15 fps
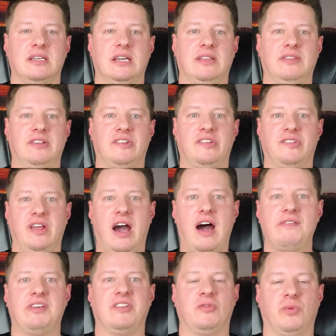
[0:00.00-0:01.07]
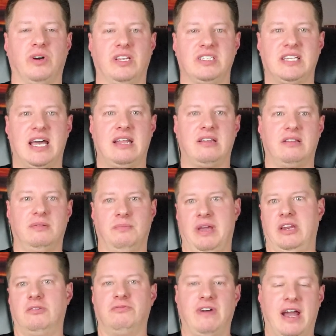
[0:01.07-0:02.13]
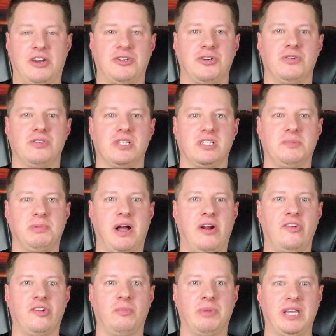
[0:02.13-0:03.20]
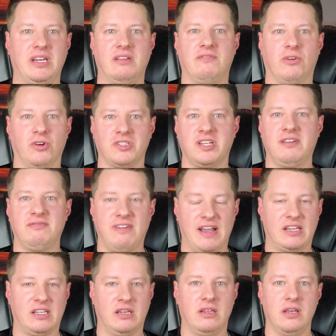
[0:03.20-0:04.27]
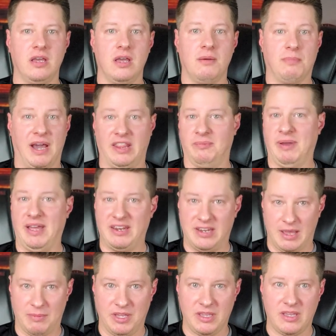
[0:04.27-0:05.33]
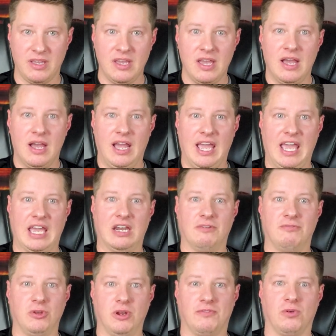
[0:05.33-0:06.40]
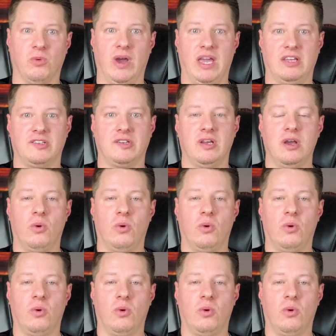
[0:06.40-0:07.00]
and this is the obvious one, is that manufacturers and suppliers are being adversely affected by the pandemic in a few different ways.